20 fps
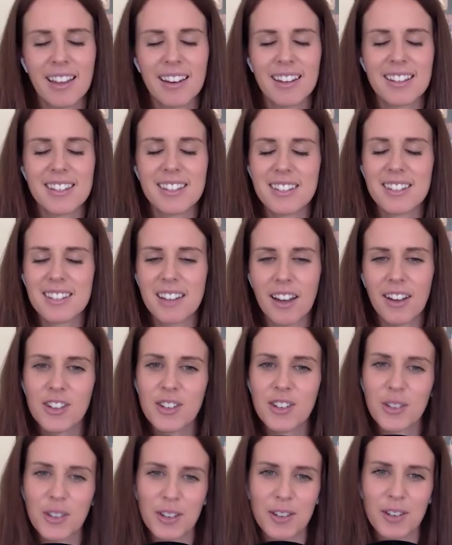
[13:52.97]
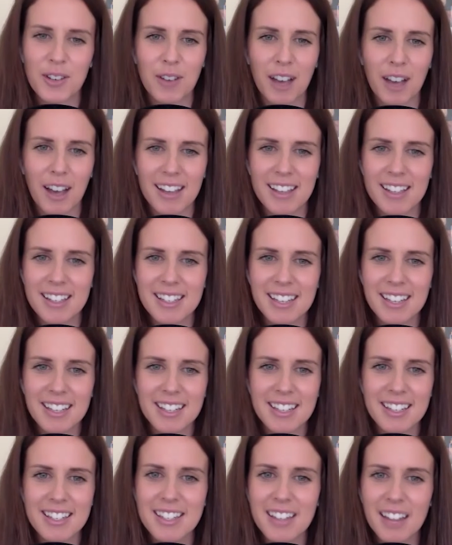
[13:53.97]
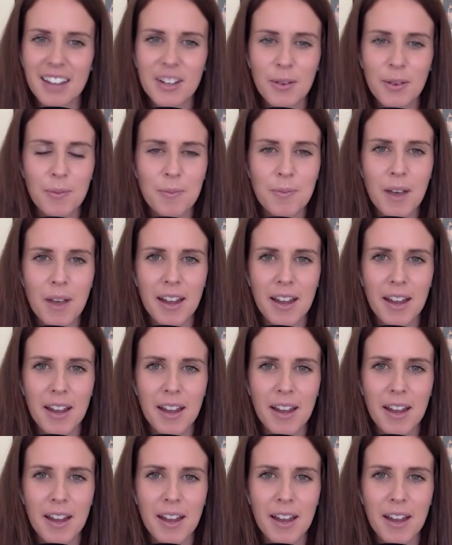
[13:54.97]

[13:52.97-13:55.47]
is such good advice and such a,